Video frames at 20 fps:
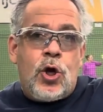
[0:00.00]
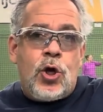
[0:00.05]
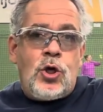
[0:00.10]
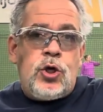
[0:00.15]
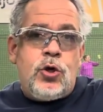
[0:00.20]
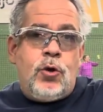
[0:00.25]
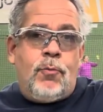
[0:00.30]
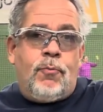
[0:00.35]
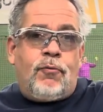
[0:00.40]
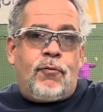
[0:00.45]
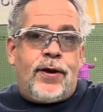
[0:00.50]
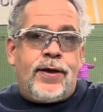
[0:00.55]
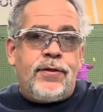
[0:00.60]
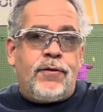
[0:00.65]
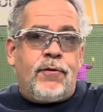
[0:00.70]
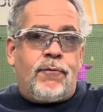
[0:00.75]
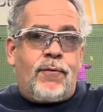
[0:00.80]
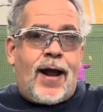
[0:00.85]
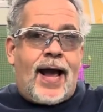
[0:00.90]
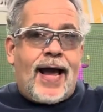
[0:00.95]
You bring the
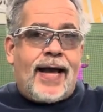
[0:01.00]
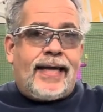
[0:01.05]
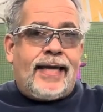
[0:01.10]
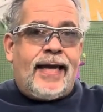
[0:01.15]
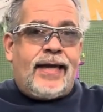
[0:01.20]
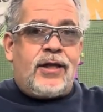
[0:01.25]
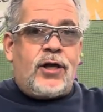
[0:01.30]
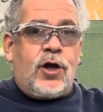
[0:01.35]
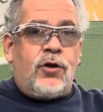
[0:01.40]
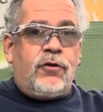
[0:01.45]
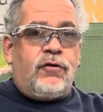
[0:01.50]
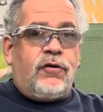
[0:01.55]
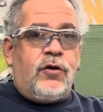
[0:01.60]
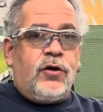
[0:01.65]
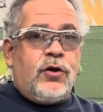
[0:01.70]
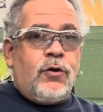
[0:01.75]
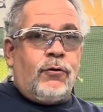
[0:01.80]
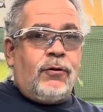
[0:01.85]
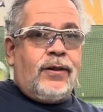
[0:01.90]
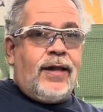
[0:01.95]
racket to
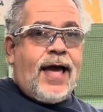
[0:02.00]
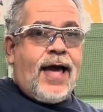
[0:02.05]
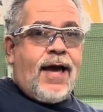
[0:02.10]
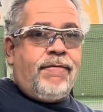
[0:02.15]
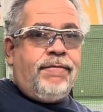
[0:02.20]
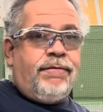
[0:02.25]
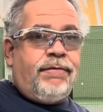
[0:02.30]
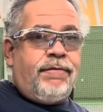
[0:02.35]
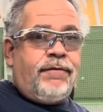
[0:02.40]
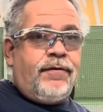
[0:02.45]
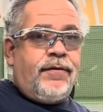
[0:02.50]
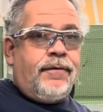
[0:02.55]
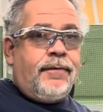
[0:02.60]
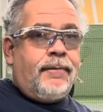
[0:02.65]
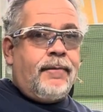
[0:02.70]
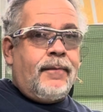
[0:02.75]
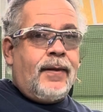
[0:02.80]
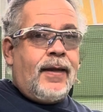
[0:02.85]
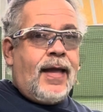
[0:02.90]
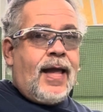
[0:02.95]
your left,
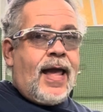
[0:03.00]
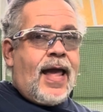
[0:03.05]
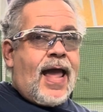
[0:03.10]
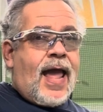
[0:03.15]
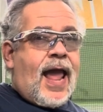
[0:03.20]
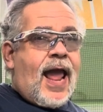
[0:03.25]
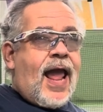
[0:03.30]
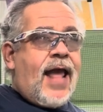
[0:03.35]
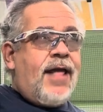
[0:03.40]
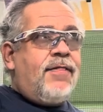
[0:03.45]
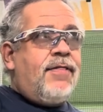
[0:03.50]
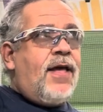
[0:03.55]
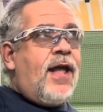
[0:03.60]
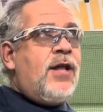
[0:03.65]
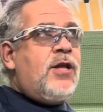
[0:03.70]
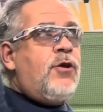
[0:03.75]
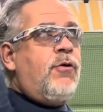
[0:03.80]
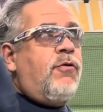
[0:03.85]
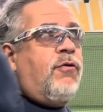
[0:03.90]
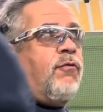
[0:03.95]
and then
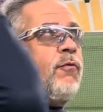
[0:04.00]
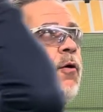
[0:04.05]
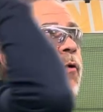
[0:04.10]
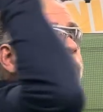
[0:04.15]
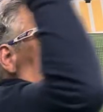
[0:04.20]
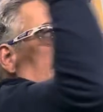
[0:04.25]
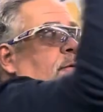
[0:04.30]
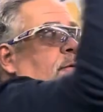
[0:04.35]
you throw your